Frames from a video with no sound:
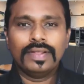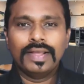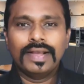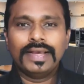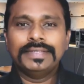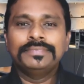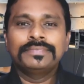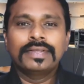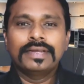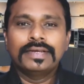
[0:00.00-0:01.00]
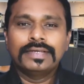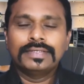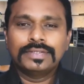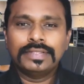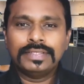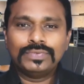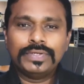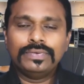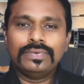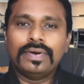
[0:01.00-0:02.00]
Hi. So in this
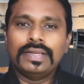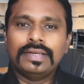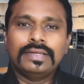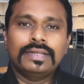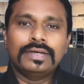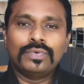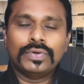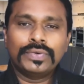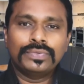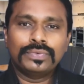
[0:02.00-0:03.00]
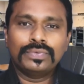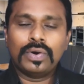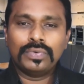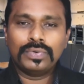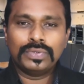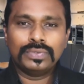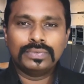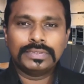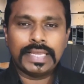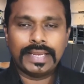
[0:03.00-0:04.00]
video, I'll walk you through how to
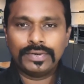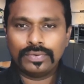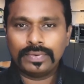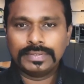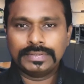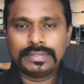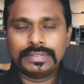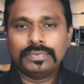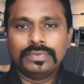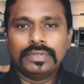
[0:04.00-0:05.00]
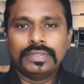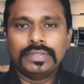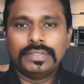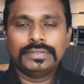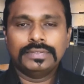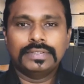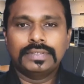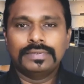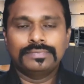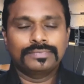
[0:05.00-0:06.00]
use Android setup utilities,
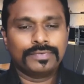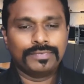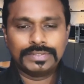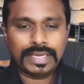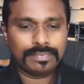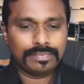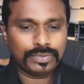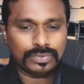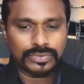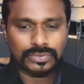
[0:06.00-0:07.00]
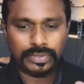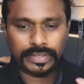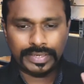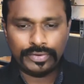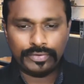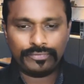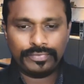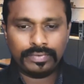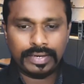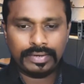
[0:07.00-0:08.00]
which can be used on any of
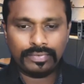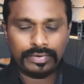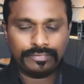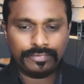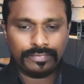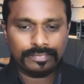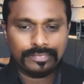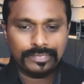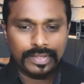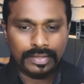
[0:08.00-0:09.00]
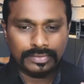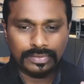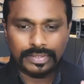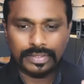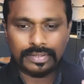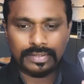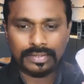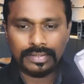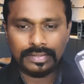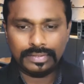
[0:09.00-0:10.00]
your Android phone. So here
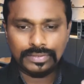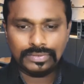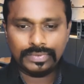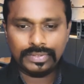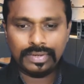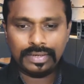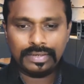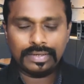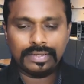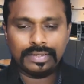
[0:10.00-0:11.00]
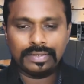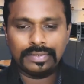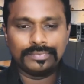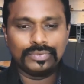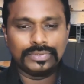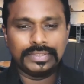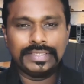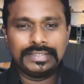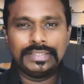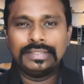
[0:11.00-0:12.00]
in this video, I'll use
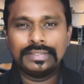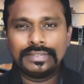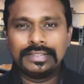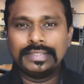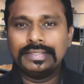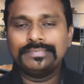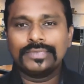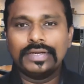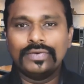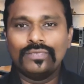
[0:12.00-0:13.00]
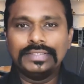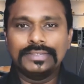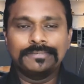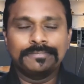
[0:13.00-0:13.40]
EC30 device.